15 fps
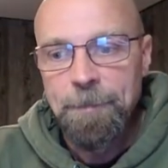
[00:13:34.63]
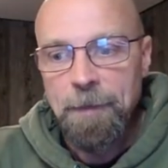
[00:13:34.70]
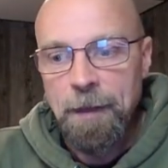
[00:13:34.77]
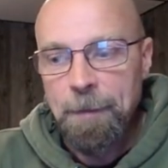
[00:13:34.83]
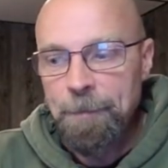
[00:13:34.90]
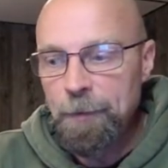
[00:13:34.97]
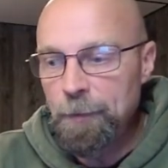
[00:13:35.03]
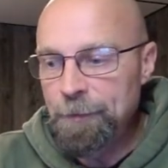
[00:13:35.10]

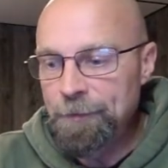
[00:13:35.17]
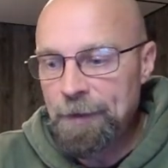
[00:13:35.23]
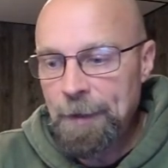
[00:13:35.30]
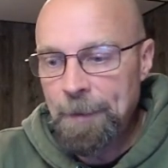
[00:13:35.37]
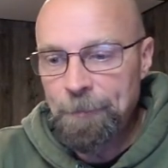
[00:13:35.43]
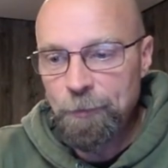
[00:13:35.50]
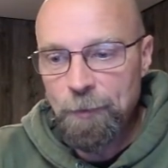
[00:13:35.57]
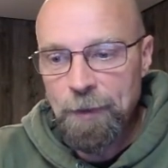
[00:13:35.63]
There were
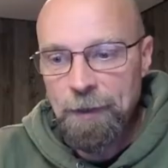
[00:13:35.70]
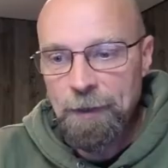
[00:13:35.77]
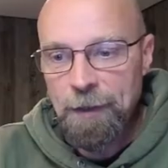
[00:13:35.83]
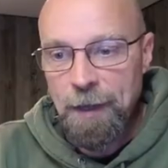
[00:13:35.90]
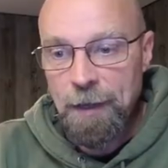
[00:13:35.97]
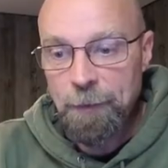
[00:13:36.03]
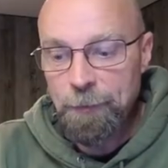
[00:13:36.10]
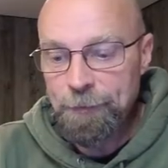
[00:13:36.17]
times where
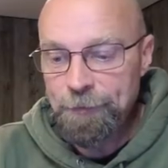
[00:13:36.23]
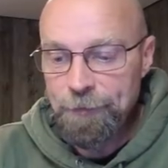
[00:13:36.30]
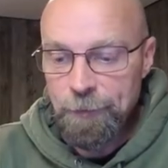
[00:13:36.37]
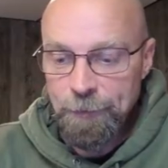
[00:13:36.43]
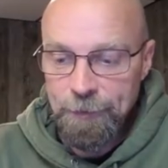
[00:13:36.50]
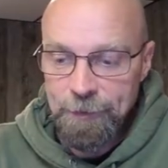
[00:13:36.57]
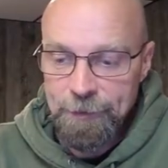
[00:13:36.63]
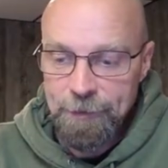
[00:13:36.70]
I was
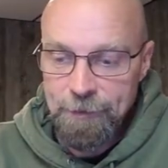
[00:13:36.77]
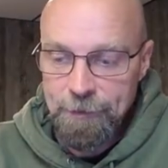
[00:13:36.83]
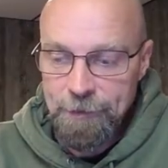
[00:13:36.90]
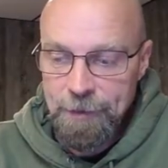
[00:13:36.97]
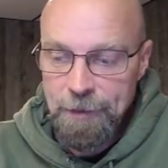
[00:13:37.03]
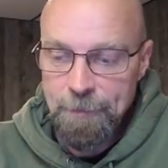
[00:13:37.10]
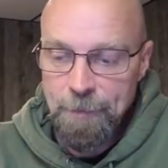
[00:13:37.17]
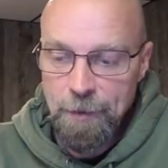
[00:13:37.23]
doing
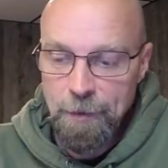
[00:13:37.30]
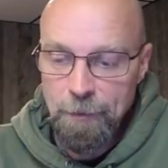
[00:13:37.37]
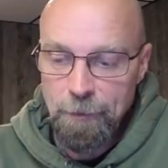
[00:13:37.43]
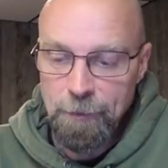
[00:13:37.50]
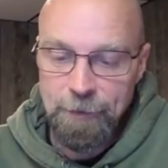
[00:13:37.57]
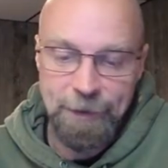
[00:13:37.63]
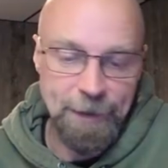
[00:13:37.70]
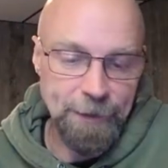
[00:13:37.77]

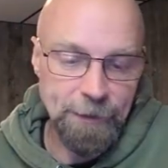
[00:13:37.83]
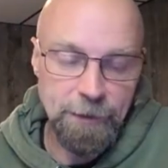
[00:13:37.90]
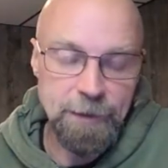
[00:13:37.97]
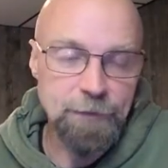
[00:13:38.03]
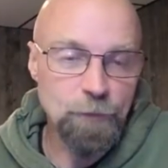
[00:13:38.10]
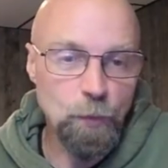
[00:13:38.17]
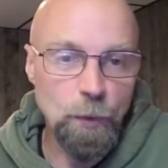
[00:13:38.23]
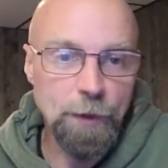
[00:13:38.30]
chemo, like I'd
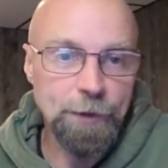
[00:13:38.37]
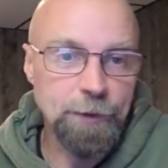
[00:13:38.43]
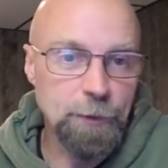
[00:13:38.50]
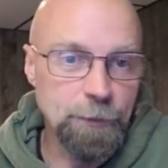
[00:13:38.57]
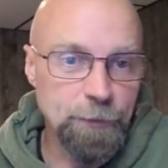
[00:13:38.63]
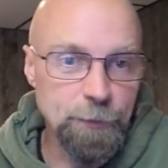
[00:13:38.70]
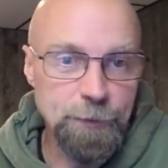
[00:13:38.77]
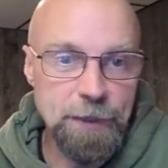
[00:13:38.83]
leave work,
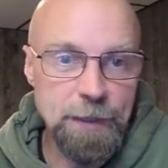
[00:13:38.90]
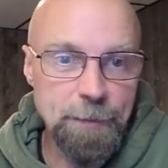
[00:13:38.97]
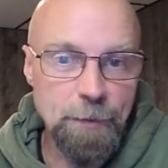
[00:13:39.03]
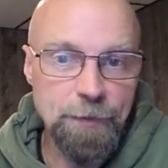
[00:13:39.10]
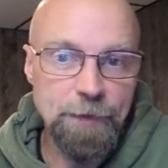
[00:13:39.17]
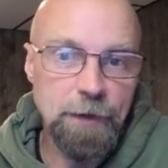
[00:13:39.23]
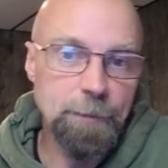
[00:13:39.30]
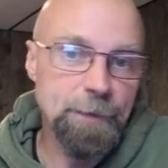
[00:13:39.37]
go do
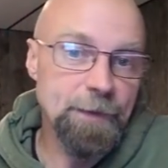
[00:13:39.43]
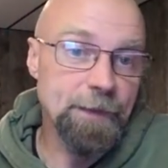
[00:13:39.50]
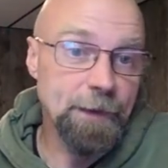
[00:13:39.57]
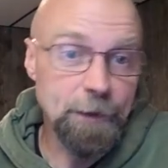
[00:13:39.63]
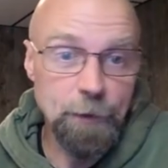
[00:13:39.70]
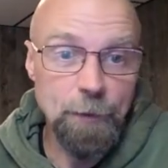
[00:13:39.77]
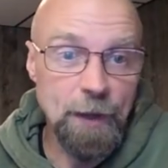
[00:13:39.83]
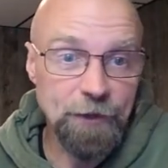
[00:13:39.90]
chemotherapy,
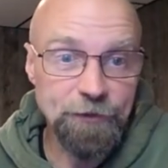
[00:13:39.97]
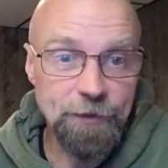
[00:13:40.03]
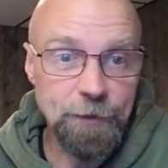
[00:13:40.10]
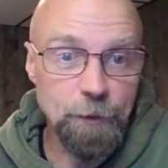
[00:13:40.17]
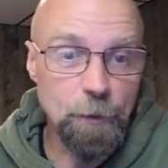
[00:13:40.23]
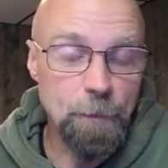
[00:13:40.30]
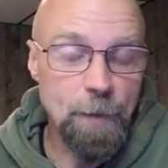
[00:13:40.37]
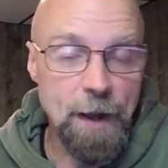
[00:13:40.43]
then
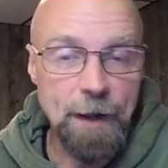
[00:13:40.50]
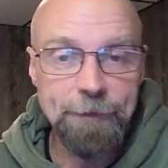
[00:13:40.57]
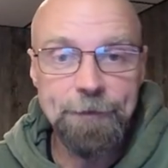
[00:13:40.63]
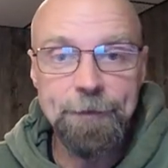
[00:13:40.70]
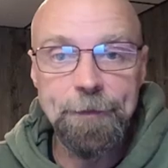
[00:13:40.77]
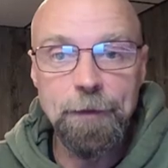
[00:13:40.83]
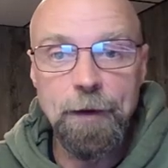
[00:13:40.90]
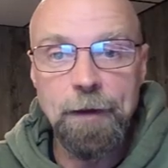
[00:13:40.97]
go back
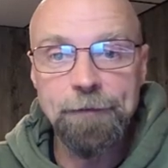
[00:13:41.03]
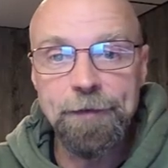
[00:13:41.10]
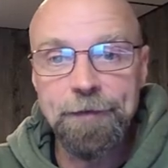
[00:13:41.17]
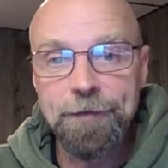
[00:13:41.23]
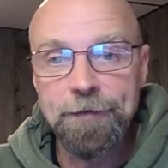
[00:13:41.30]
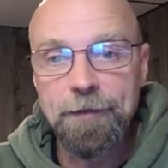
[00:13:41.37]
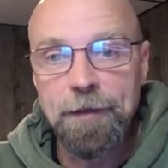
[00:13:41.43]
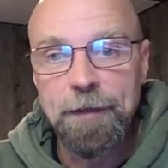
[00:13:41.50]
to the
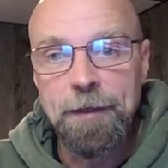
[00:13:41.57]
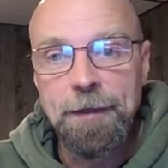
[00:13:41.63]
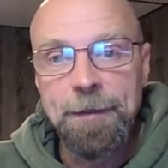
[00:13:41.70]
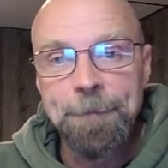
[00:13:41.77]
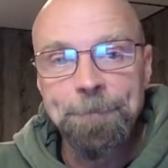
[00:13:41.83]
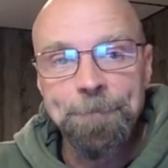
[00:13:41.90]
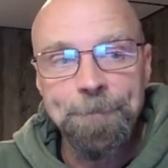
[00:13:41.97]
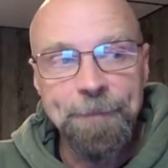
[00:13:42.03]
office.
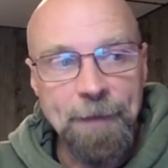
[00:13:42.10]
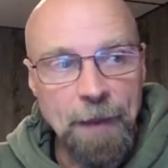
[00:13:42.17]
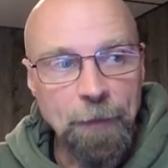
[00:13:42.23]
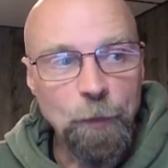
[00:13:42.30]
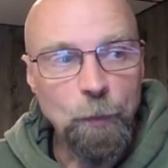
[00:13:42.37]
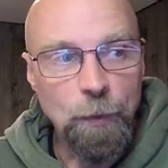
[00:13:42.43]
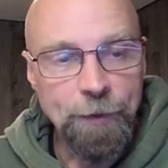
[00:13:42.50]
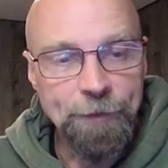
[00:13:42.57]
Now
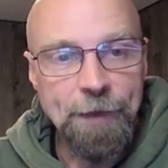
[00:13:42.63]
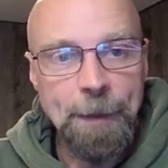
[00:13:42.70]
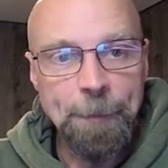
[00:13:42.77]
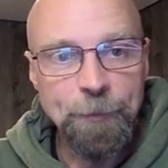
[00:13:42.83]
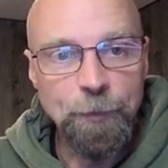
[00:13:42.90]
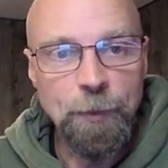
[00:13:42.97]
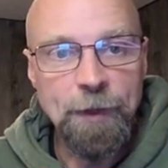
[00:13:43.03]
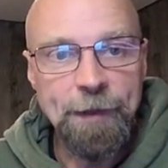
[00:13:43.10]
there were
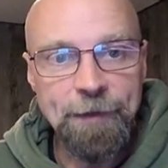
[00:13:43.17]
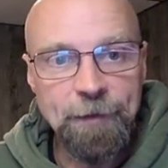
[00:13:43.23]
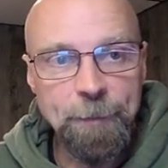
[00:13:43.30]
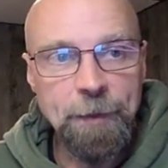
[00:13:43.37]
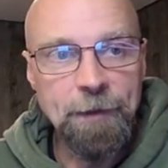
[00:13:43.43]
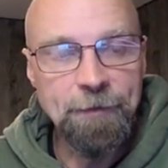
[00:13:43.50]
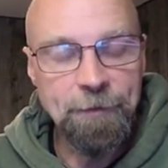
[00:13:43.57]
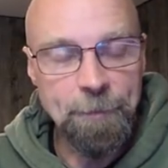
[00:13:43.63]
times where I
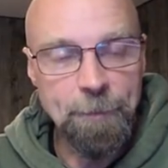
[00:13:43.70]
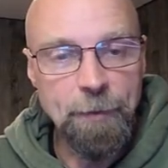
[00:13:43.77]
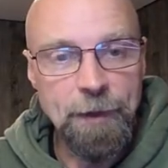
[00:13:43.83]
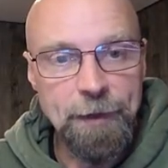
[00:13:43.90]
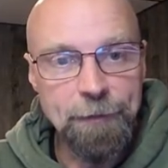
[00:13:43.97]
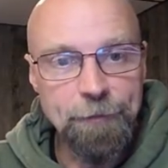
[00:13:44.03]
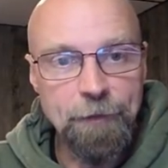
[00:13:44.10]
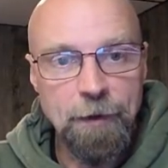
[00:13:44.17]
experienced some
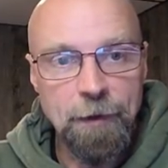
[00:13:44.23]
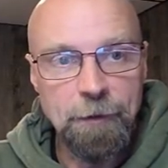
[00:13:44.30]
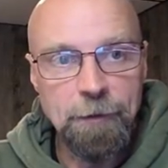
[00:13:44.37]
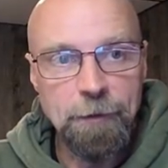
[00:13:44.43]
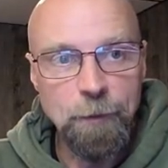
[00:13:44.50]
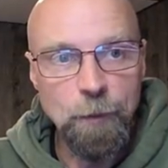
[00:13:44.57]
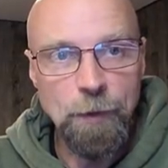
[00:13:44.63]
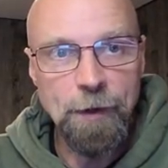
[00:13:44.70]
brain
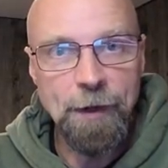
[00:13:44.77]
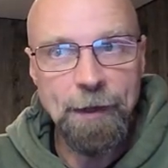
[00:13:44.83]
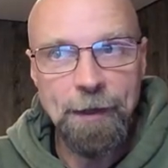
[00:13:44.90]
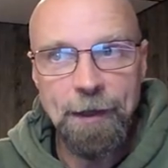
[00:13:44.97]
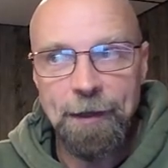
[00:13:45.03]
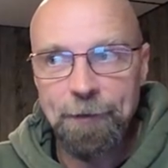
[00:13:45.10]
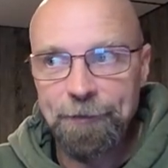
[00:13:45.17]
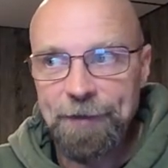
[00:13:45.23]
fog, where
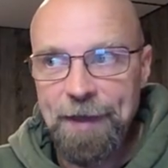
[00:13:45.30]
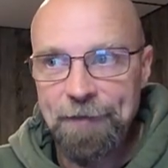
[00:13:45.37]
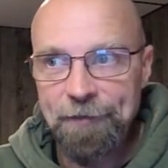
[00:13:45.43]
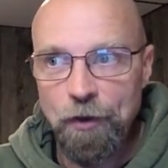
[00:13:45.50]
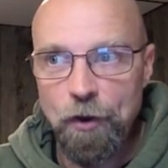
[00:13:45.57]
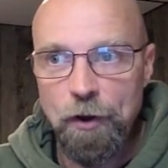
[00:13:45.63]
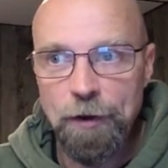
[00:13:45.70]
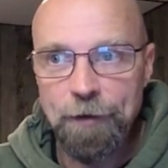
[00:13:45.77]
I was
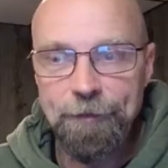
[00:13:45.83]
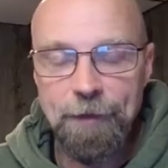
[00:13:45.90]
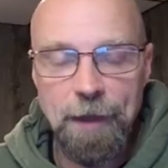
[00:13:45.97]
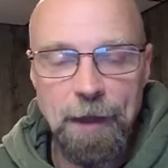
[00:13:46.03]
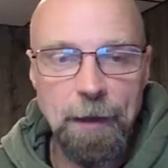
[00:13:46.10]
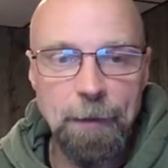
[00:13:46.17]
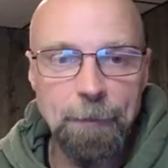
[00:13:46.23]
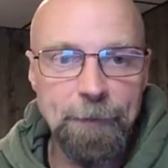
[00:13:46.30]
having a hard
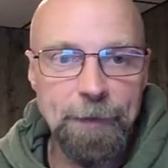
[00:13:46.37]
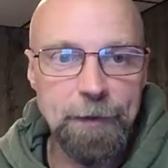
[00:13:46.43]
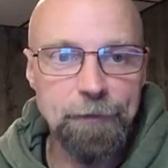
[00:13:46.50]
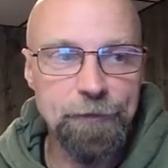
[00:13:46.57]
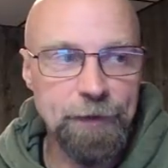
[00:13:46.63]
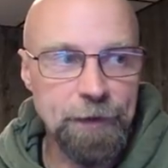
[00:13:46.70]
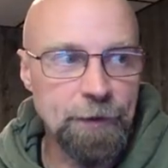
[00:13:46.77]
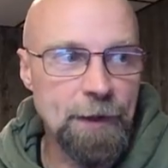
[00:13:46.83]
time like
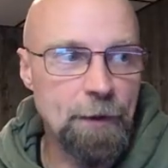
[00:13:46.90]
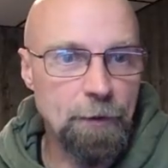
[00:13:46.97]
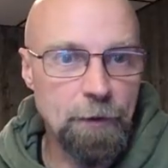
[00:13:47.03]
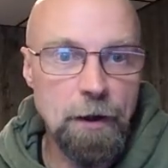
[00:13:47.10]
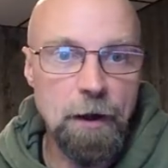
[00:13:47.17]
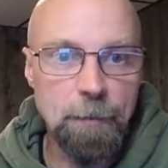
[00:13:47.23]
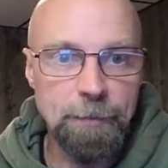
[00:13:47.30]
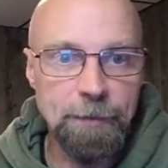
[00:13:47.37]
figuring out
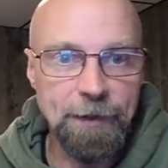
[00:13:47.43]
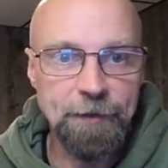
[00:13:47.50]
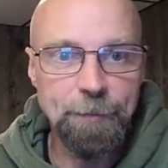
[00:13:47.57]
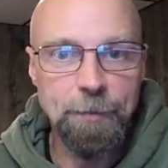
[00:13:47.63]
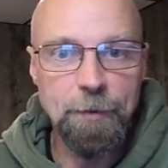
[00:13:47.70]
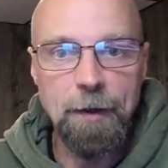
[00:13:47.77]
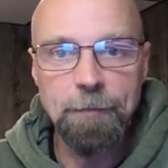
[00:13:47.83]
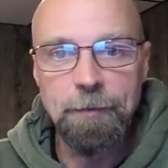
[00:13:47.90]
complex
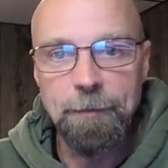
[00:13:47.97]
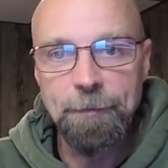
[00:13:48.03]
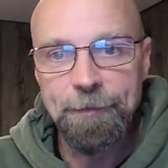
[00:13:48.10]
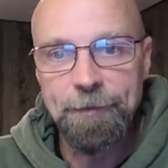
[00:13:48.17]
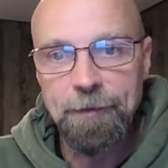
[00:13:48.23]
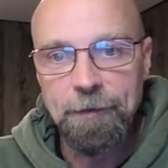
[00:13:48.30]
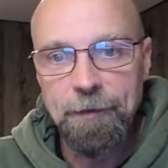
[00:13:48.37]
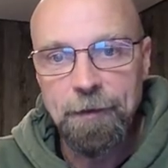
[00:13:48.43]

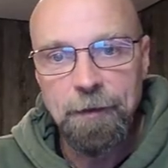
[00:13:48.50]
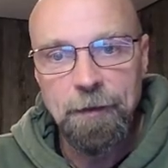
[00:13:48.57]
problems.